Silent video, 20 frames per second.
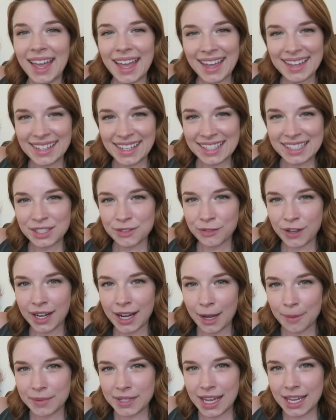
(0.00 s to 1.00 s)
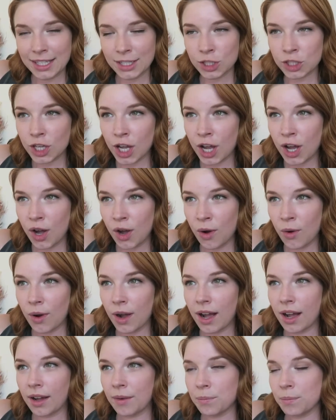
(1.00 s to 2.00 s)
Hey guys, fun update.
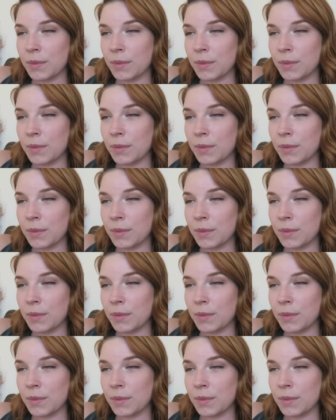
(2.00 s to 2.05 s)
So